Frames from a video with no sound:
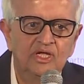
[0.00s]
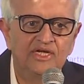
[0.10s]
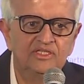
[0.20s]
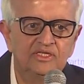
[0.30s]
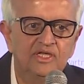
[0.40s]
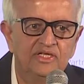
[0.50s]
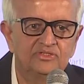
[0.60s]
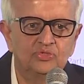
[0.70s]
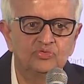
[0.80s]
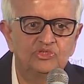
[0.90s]
at the age
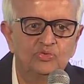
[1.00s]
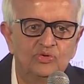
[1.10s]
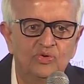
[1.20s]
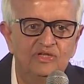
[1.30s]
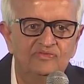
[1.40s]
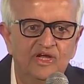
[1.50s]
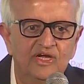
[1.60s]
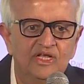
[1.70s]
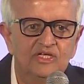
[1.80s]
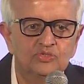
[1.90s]
to which you are qualified.
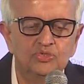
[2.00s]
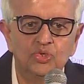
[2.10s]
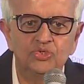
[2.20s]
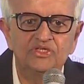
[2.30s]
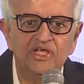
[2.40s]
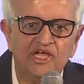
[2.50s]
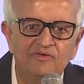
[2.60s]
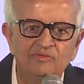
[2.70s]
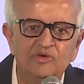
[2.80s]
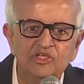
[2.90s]
So don't take
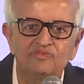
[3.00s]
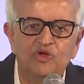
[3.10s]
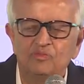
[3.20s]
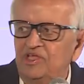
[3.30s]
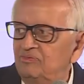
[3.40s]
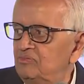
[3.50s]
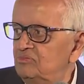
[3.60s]
away money from them.